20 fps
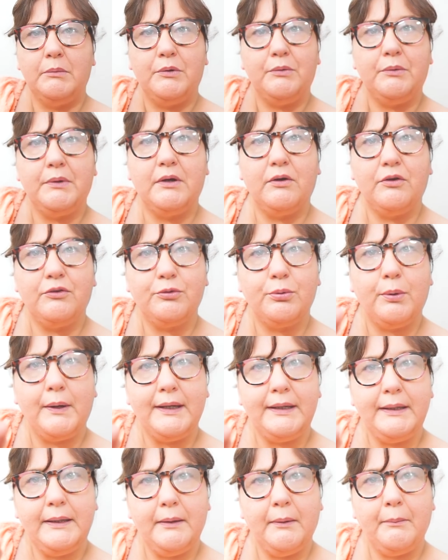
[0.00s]
But we've got
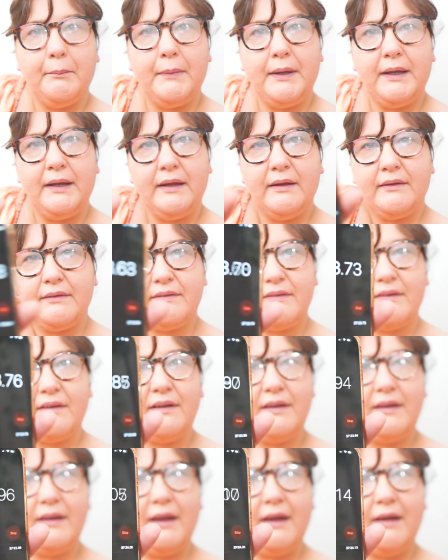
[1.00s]
20 minutes
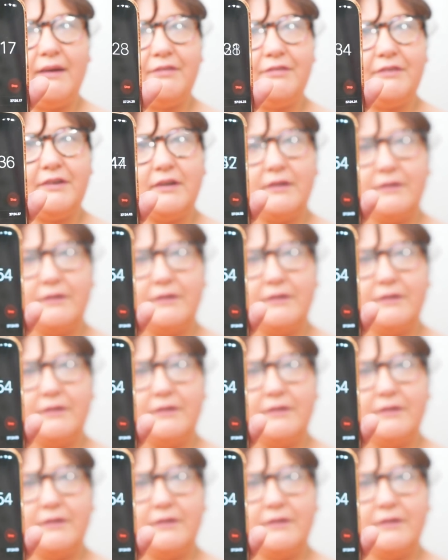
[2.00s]
left.